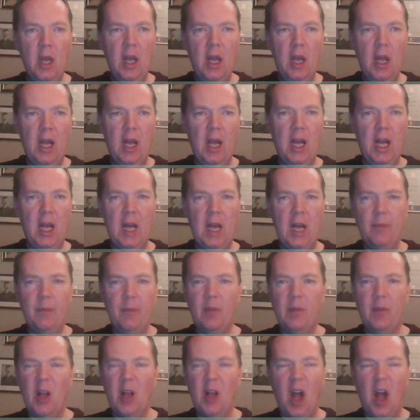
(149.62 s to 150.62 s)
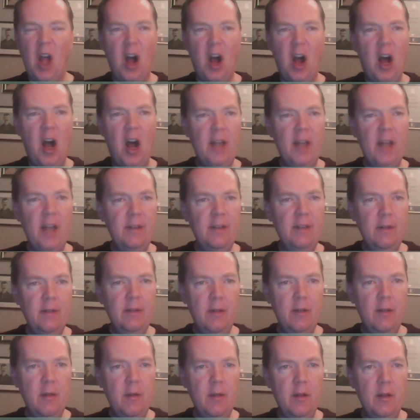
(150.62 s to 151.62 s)
Odd
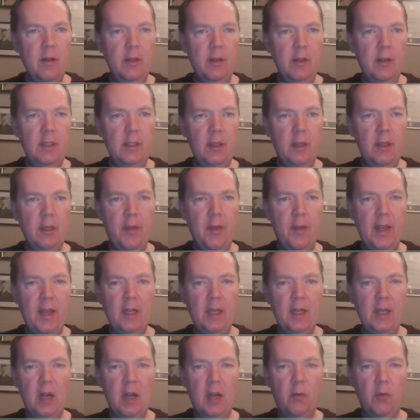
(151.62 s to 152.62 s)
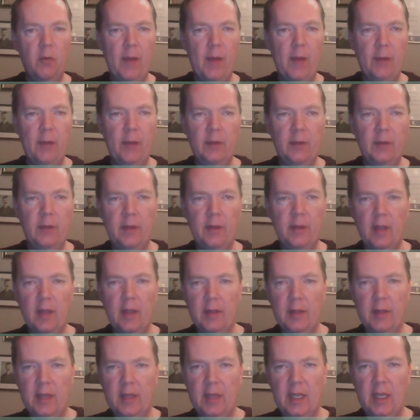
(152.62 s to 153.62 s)
little around
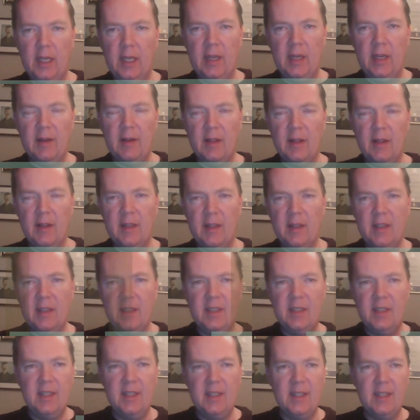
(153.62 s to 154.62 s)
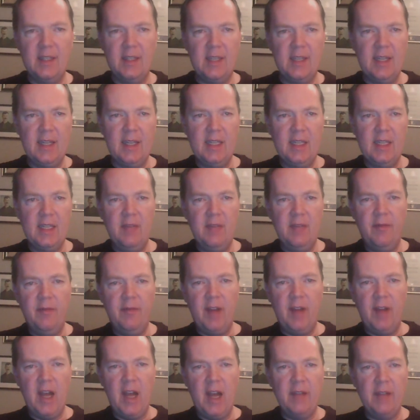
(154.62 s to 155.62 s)
the
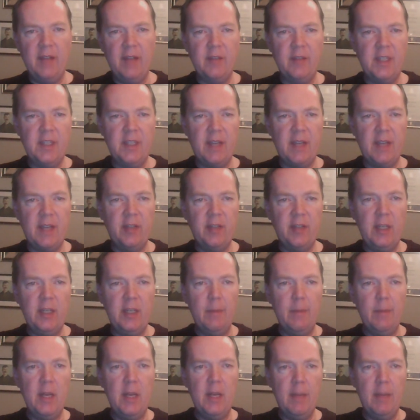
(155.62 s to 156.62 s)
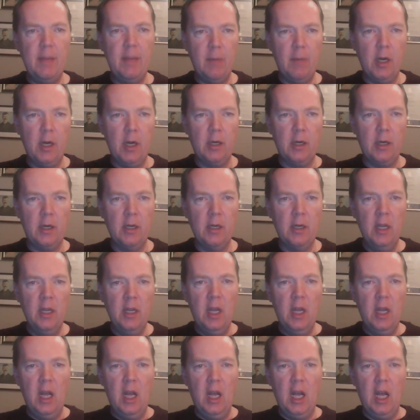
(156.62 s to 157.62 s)
65-70 minute mark,
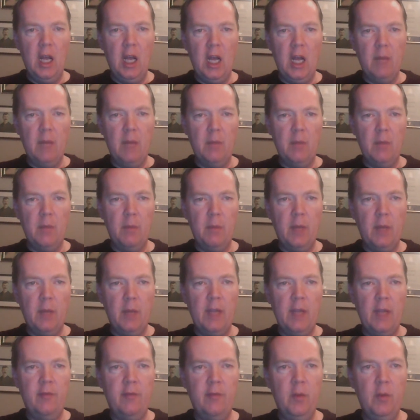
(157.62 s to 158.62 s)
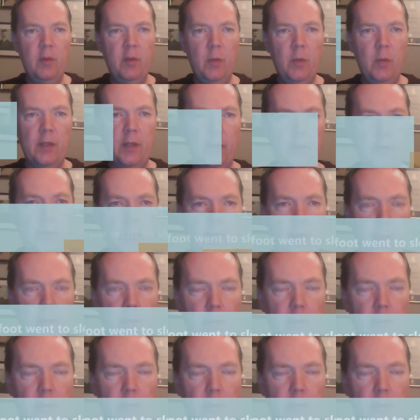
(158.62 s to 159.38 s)
my foot went to sleep.